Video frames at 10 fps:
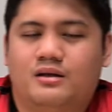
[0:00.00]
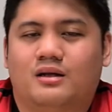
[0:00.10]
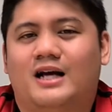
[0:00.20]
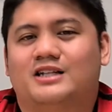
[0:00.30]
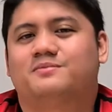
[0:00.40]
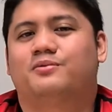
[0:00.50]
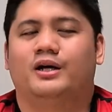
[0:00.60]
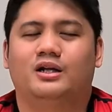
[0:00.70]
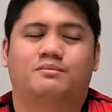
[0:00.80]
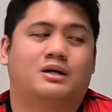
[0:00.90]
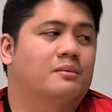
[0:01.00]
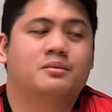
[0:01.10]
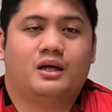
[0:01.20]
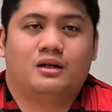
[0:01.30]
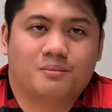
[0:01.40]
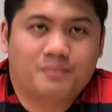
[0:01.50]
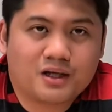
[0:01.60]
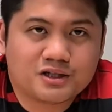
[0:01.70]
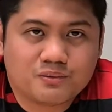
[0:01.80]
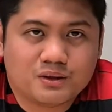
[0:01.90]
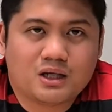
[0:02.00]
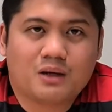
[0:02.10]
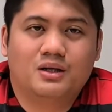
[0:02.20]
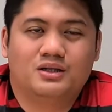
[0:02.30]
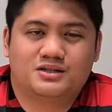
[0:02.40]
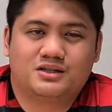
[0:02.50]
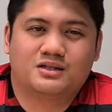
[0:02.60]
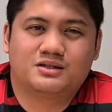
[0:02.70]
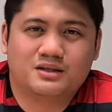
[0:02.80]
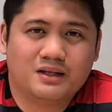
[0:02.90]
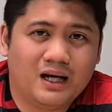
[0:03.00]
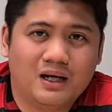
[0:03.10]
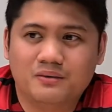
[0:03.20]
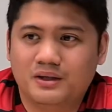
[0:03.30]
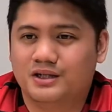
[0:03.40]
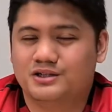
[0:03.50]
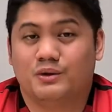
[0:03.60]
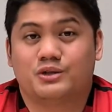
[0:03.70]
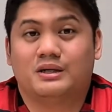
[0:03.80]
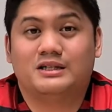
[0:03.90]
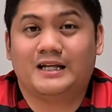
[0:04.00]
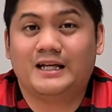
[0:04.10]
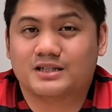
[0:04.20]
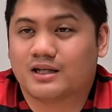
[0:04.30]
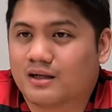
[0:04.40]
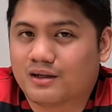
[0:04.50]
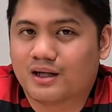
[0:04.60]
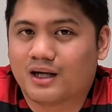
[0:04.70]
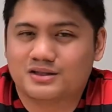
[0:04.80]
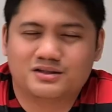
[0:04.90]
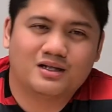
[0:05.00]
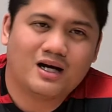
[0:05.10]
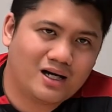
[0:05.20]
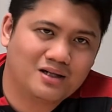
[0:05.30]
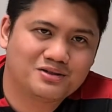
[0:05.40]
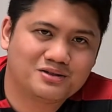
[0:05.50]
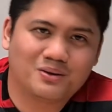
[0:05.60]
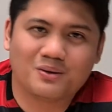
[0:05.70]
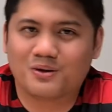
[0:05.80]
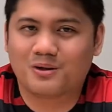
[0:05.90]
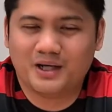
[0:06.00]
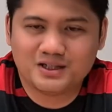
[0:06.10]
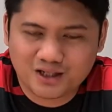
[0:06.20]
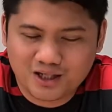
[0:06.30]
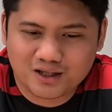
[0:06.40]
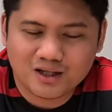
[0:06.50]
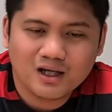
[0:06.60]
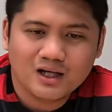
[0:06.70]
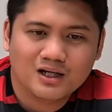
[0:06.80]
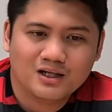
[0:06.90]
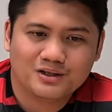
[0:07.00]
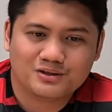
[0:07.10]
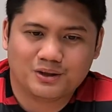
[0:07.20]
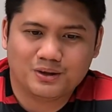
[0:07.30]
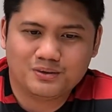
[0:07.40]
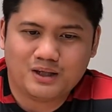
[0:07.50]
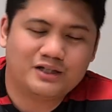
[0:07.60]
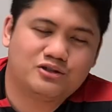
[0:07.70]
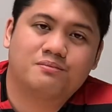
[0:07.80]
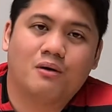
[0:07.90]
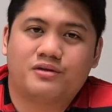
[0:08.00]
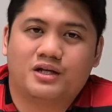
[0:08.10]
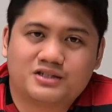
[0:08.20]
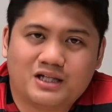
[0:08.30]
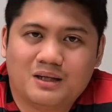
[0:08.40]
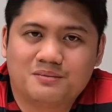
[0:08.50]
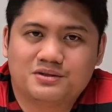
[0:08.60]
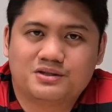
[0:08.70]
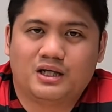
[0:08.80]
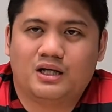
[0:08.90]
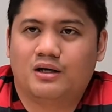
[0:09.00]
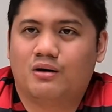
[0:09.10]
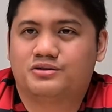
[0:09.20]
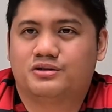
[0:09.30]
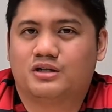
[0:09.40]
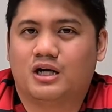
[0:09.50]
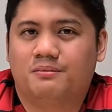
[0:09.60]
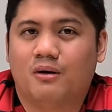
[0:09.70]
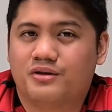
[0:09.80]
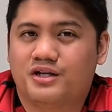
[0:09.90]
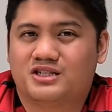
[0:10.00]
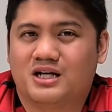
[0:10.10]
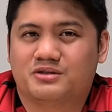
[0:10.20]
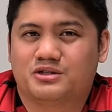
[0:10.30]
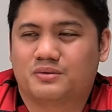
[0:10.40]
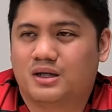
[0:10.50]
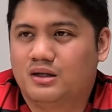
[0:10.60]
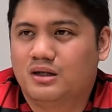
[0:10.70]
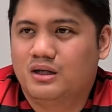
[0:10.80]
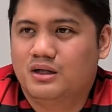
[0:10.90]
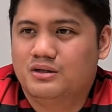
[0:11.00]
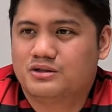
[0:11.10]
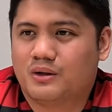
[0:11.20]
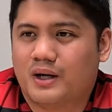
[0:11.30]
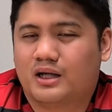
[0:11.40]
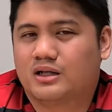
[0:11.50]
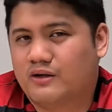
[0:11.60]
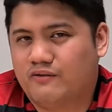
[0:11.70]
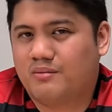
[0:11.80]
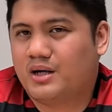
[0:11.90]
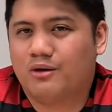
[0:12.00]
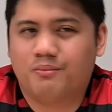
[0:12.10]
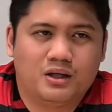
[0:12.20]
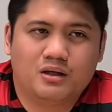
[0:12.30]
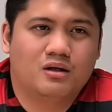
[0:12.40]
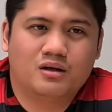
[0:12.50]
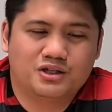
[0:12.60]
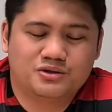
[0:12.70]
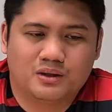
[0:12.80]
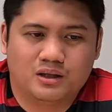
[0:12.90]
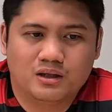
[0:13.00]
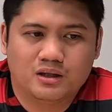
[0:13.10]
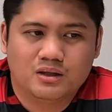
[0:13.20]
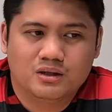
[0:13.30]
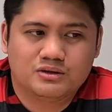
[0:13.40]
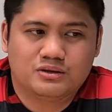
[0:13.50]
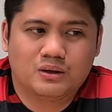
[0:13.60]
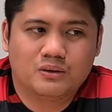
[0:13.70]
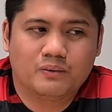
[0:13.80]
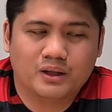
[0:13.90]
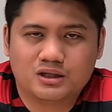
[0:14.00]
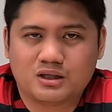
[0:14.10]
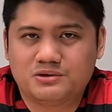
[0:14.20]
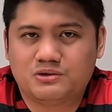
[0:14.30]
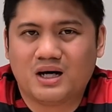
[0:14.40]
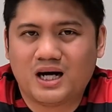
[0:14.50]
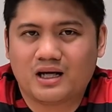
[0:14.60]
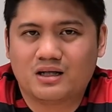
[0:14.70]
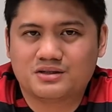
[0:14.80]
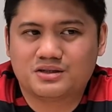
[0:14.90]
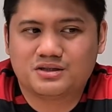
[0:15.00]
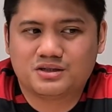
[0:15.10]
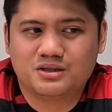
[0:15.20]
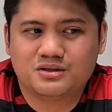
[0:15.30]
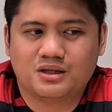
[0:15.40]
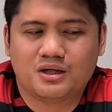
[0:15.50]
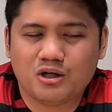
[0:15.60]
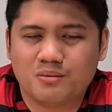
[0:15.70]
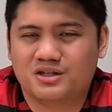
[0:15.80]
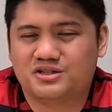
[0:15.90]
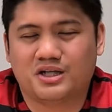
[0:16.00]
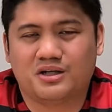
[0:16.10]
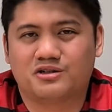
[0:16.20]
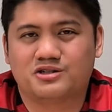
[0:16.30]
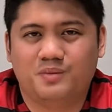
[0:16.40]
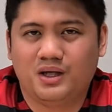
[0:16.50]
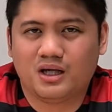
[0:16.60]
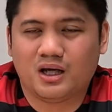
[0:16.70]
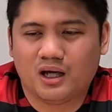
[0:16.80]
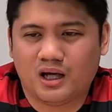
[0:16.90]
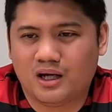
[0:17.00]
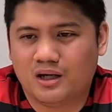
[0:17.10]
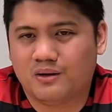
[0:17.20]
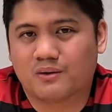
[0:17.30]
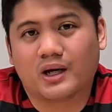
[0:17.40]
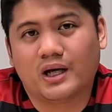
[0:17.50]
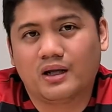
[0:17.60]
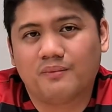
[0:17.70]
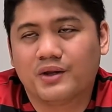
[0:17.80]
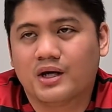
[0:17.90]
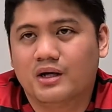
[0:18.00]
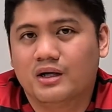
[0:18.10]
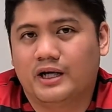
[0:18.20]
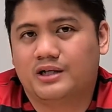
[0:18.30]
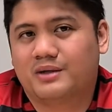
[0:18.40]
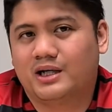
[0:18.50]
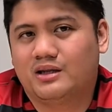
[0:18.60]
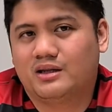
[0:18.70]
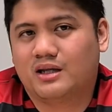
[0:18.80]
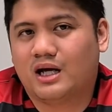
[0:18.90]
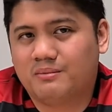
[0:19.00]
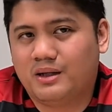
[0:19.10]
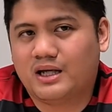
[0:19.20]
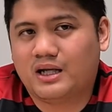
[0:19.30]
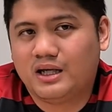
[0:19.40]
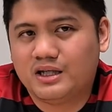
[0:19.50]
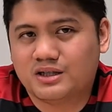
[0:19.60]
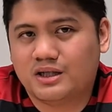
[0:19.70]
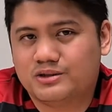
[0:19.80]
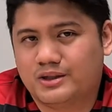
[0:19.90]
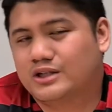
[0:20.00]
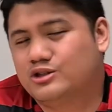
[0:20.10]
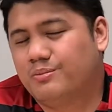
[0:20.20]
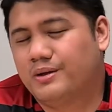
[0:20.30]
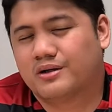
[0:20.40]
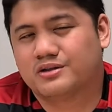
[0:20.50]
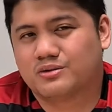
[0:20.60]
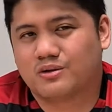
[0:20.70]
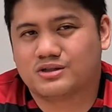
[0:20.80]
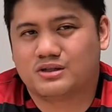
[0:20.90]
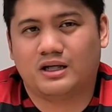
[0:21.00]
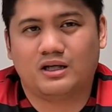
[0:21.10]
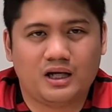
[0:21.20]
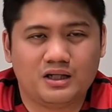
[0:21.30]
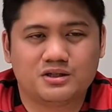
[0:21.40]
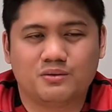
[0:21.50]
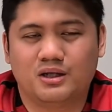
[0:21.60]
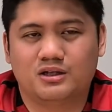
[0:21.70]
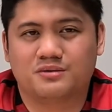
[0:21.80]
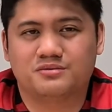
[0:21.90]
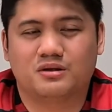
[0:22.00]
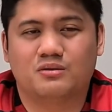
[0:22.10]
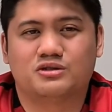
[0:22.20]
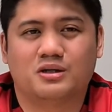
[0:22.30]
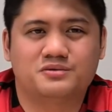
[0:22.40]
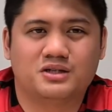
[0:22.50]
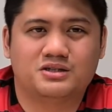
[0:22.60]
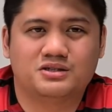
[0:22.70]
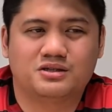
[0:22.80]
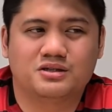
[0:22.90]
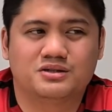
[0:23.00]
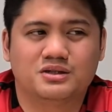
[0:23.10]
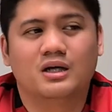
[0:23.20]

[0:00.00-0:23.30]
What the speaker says: the last point, and probably the biggest one that I want to discuss now, is which one is easier, you guys? Is it IELTS or PTE? So I took both exams, and I also taught both exams as well. So I can give you my opinion on this one. So when it comes to IELTS, since a human is checking your speaking and your writing, it might not be that easy to get superior scores like 8 when it comes to those subtests, because